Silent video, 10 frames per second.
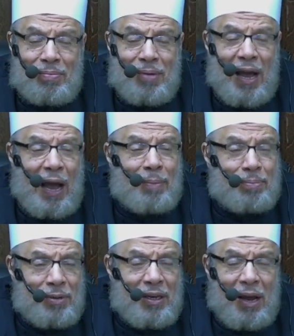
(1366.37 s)
and we
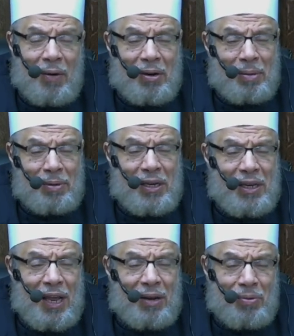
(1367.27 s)
have
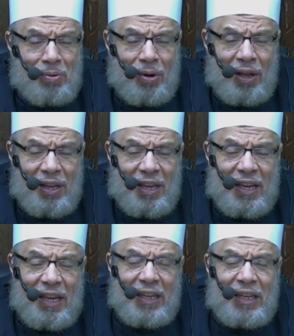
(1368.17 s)
taken with
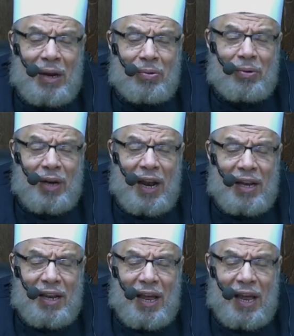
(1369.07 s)
our
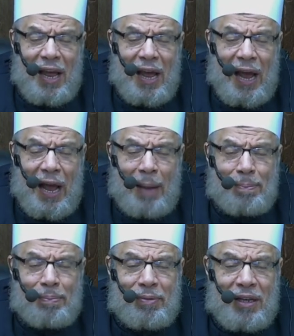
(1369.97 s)
servant
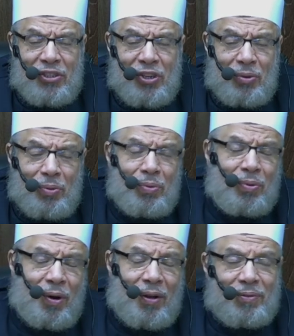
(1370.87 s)
Nuh. He was
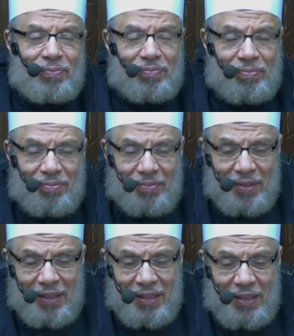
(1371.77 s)
a
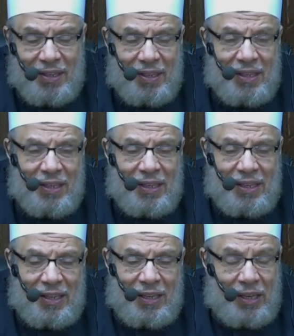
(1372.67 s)

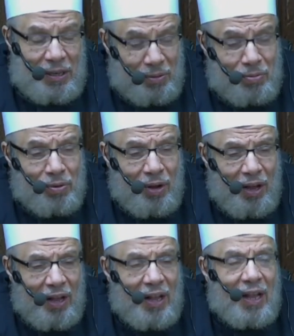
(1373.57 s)
grateful
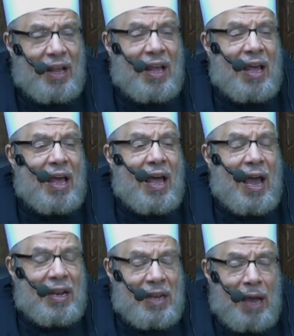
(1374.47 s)
servant.
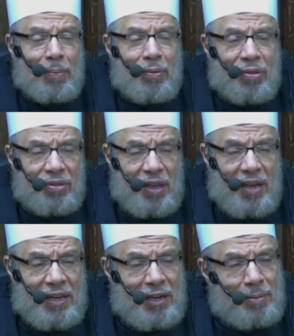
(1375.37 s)
Nuh,
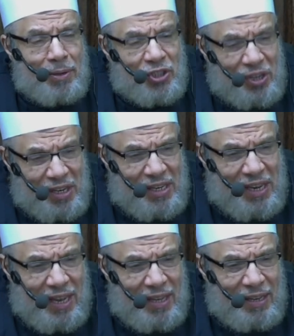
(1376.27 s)
the second
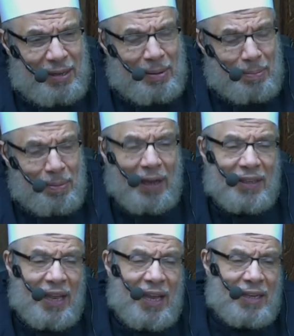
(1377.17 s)
father
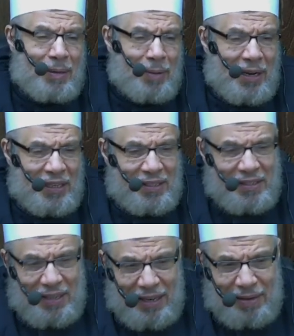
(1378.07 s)
to humanity
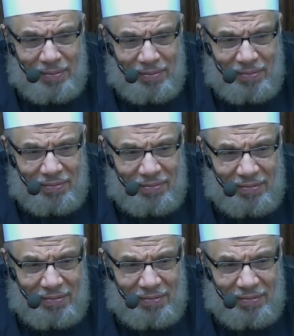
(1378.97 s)
after Adam.